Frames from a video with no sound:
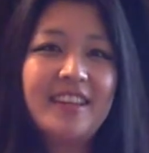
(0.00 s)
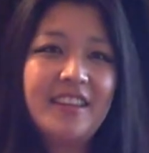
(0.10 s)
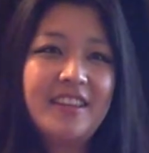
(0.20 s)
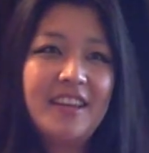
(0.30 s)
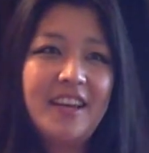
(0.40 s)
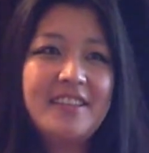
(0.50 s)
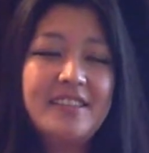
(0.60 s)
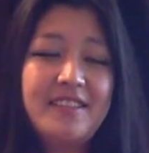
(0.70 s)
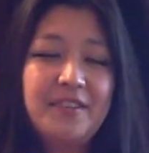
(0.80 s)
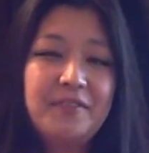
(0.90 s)

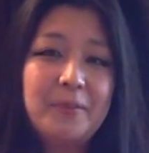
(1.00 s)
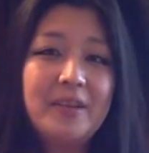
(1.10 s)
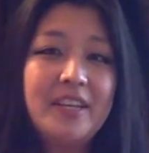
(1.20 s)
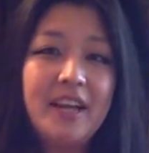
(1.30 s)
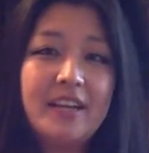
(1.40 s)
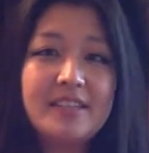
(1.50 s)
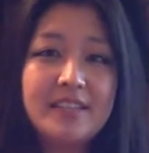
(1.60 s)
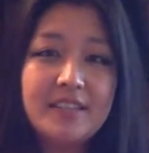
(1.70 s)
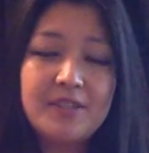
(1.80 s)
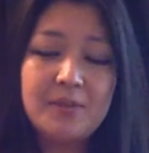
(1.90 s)
The forbidden
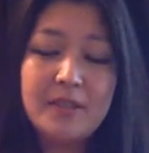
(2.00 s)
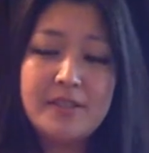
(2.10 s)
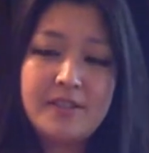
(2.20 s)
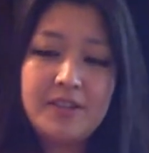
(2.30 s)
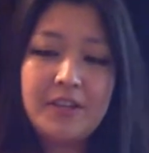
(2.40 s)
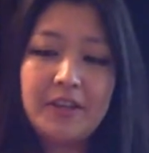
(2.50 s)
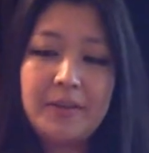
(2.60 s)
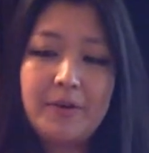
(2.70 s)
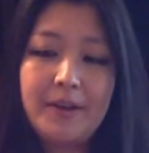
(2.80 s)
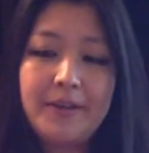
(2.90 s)
idea is what's
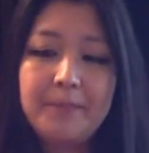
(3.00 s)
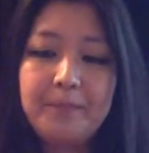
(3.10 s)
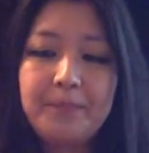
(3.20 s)
turning them on.